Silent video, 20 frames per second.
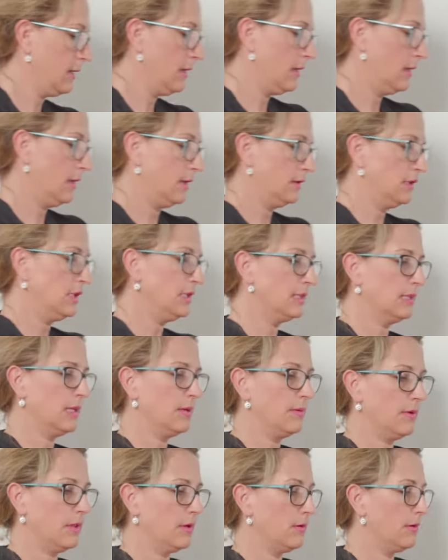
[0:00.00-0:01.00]
I'll just see
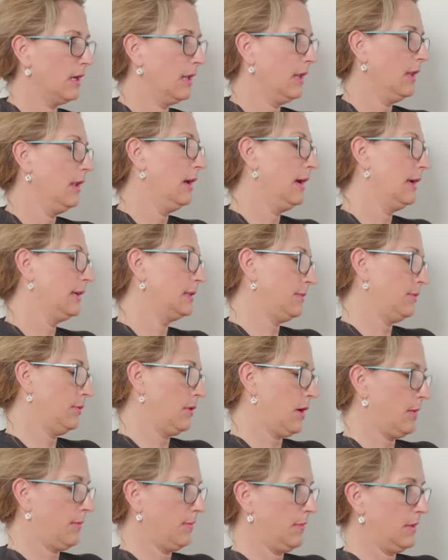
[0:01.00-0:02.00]
whether I like to
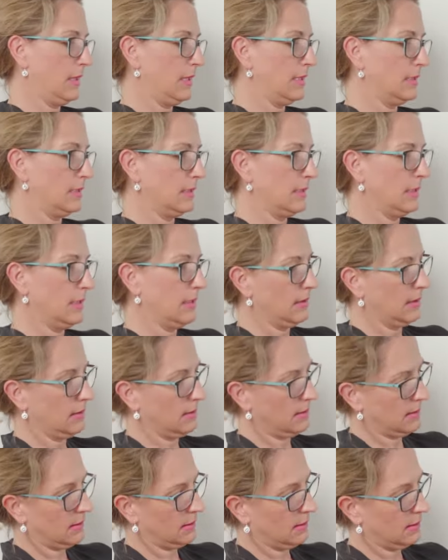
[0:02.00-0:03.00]
pop these in
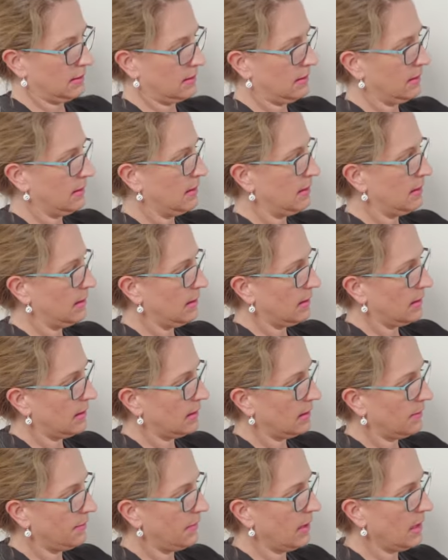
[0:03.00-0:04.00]
at
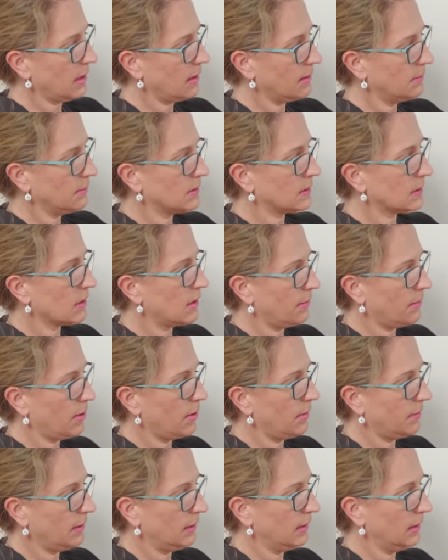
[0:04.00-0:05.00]
the back. I'm just going to
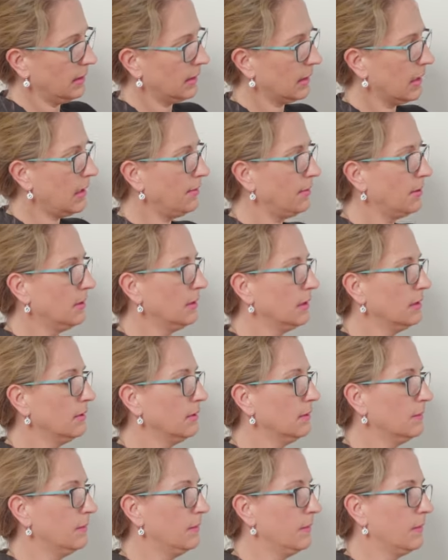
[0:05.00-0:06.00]
pop a couple
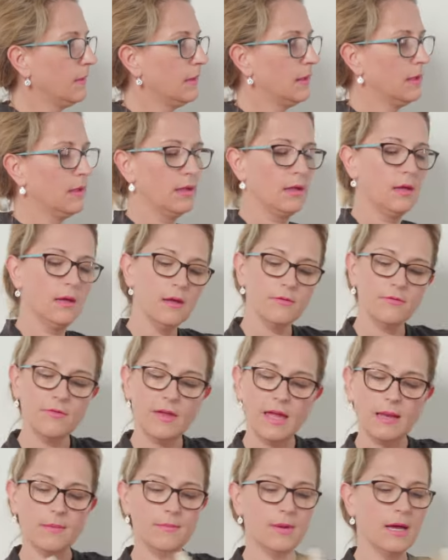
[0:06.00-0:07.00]
little
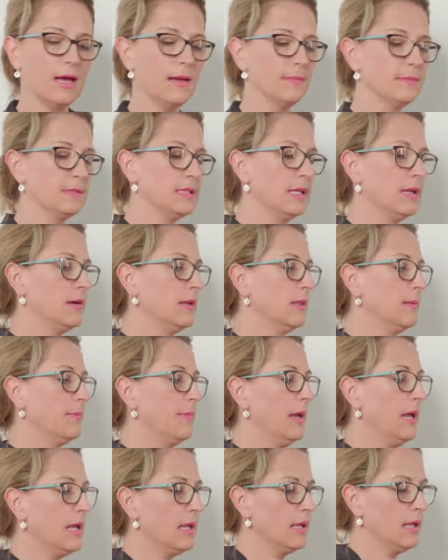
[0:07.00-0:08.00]
fan palms there at the
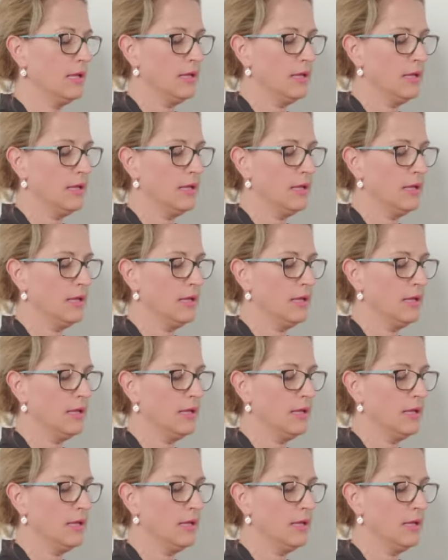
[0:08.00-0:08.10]
back.